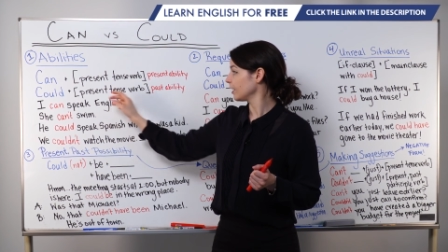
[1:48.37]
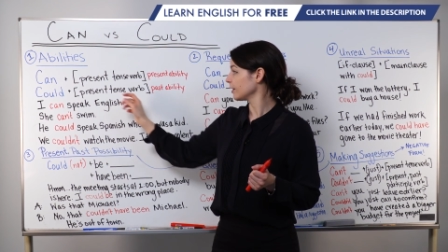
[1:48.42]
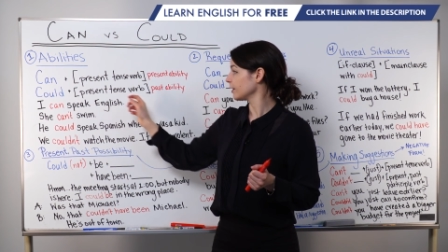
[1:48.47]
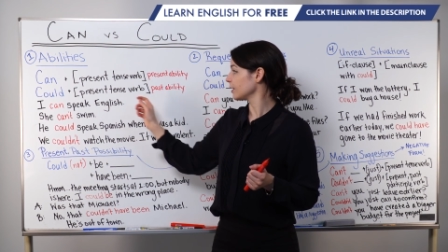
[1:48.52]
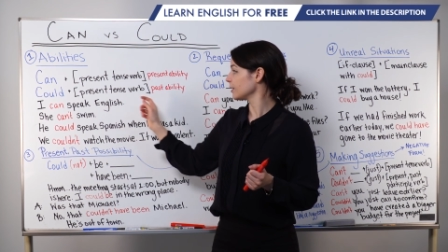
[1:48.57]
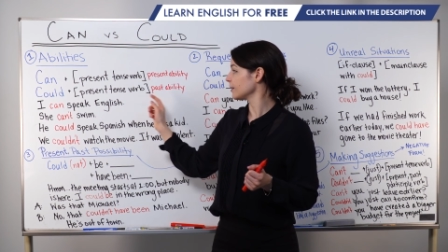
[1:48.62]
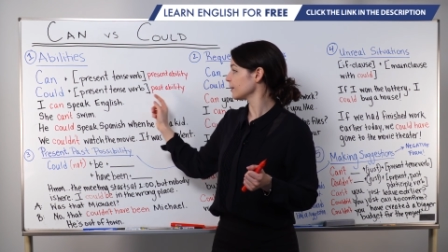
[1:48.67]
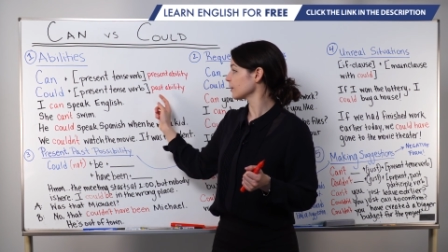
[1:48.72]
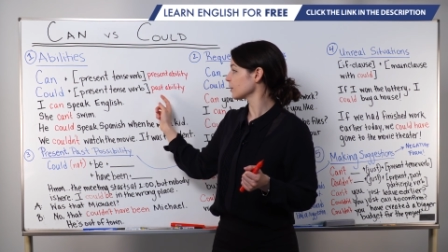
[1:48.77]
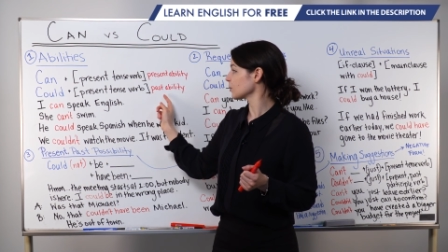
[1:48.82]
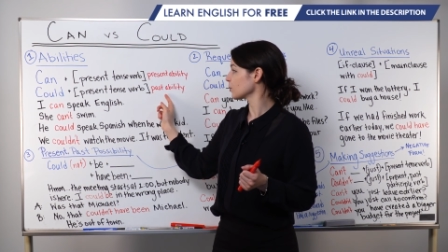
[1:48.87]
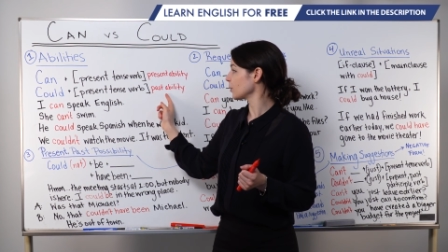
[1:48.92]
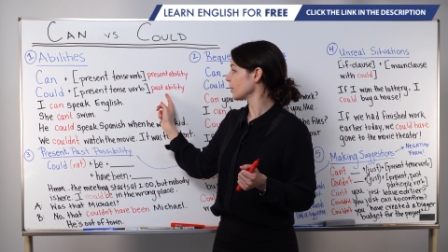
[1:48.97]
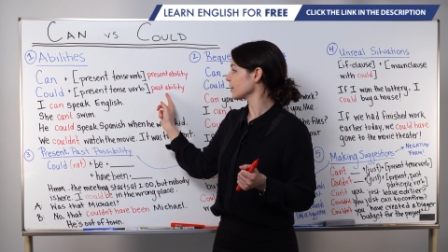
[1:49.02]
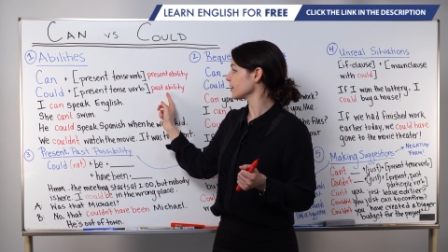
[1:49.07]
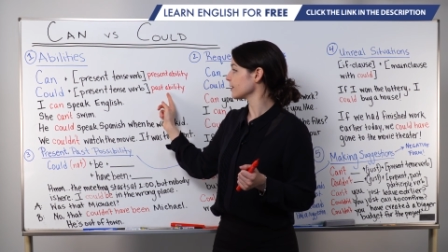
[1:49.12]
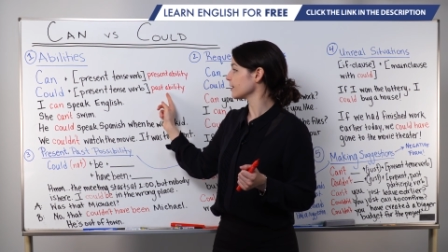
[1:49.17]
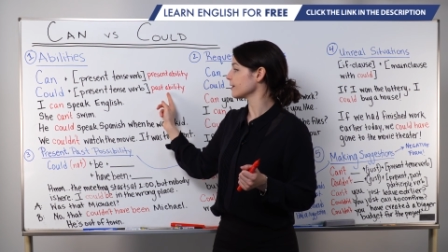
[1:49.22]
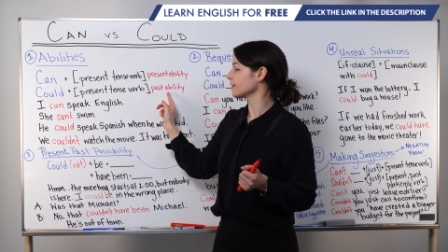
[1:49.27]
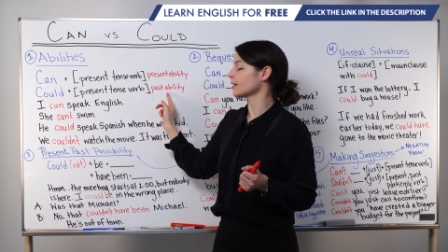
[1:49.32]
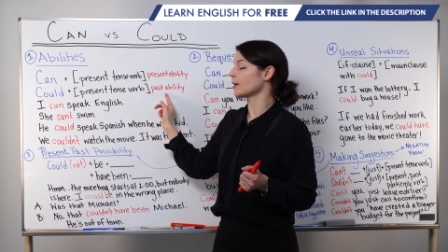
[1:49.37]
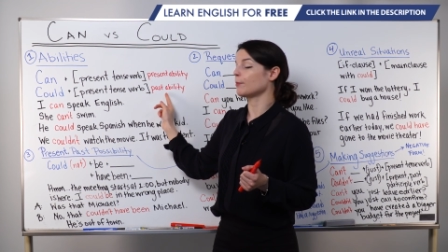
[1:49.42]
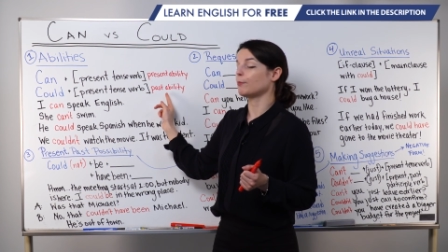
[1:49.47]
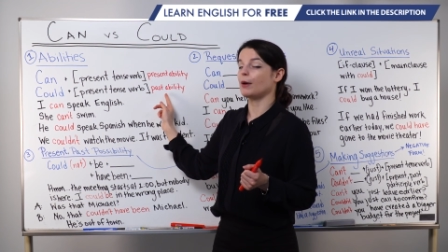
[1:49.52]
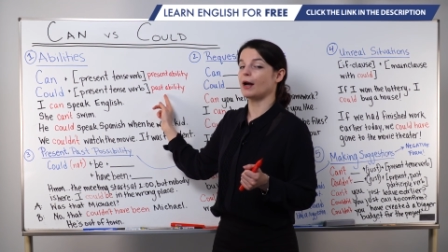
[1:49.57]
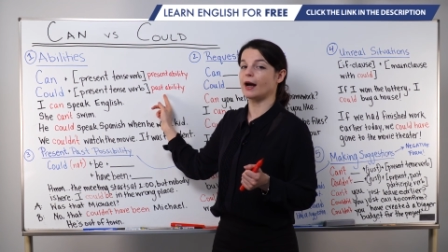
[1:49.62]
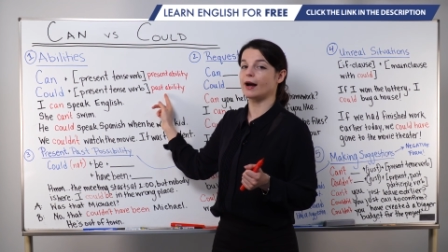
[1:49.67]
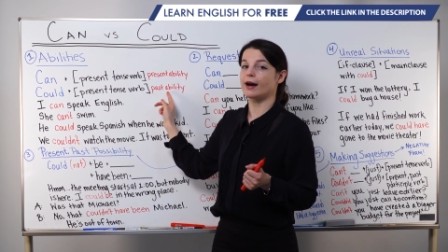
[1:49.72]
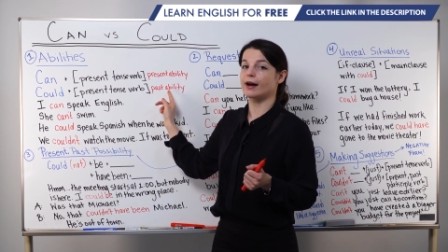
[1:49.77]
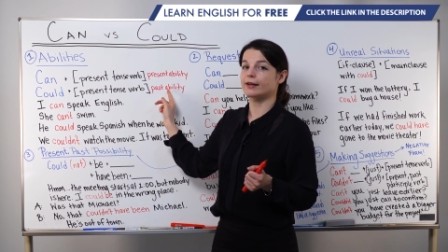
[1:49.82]
This expresses a
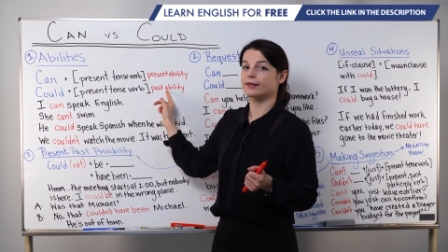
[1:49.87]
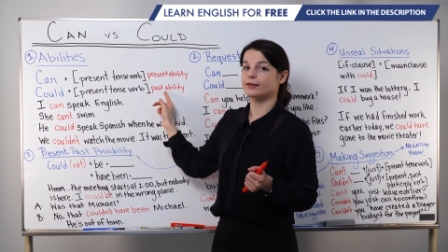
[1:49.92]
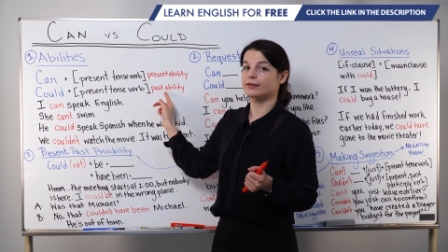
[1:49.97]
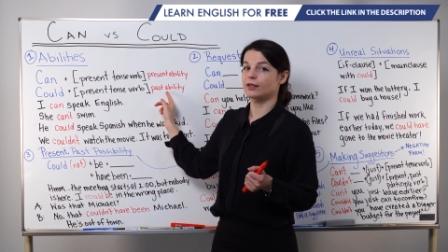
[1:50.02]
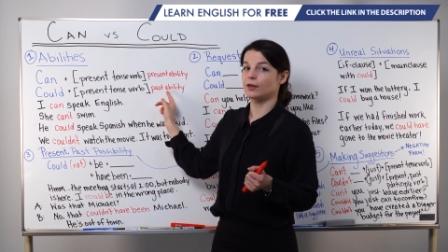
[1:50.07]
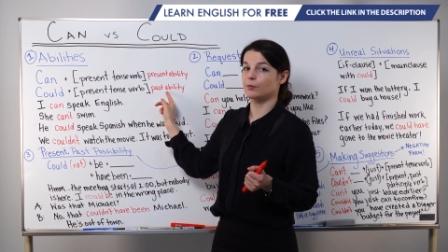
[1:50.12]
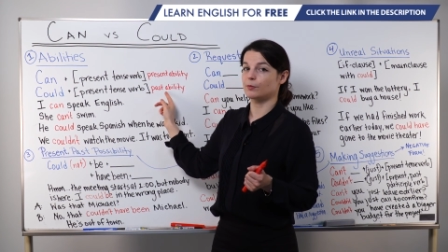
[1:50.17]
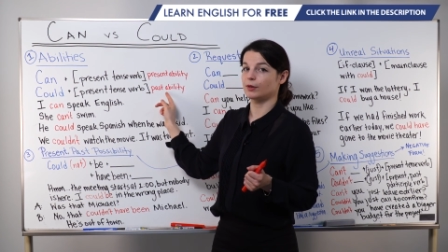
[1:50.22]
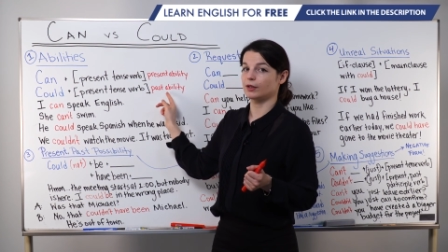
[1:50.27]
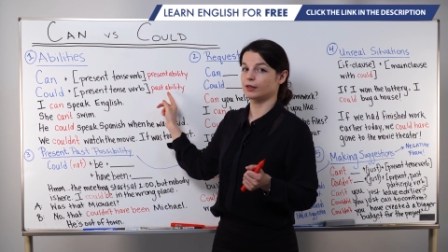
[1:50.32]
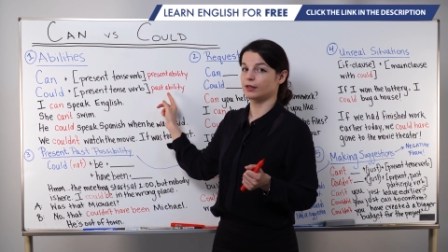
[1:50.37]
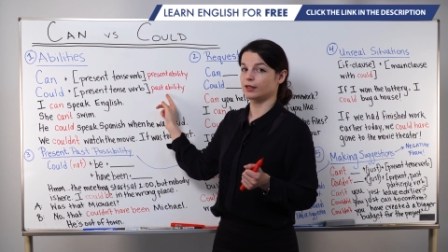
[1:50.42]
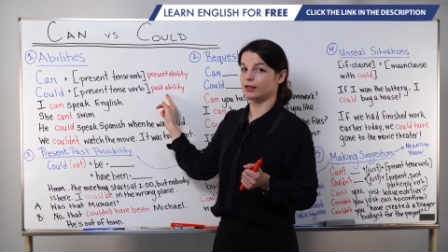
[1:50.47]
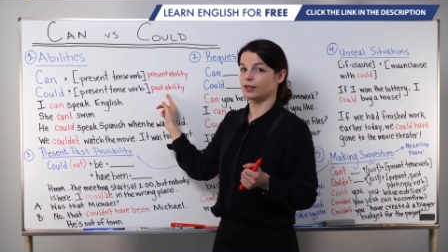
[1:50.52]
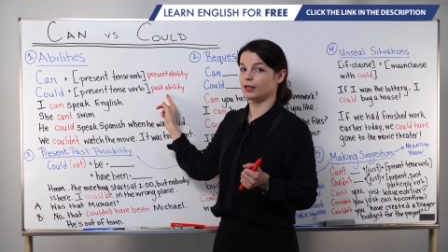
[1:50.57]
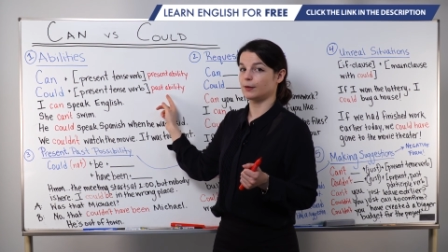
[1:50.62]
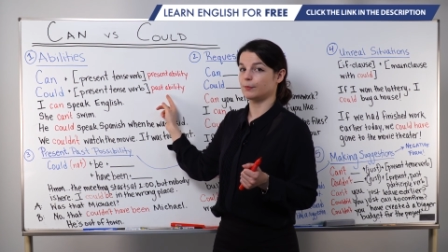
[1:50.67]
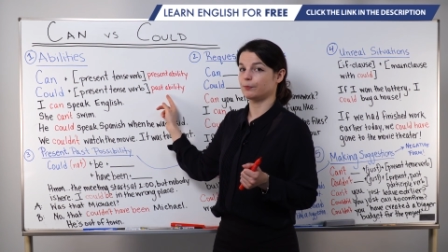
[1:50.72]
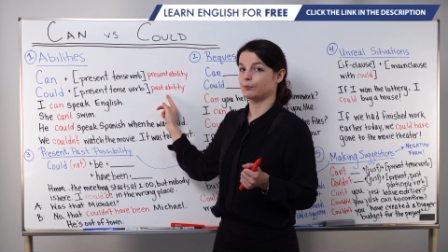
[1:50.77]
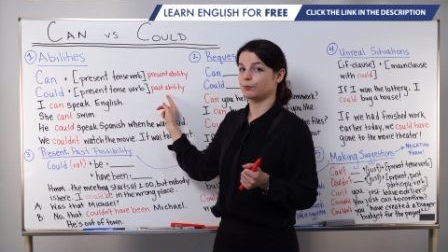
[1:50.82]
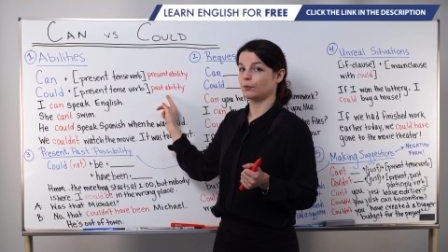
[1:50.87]
past ability.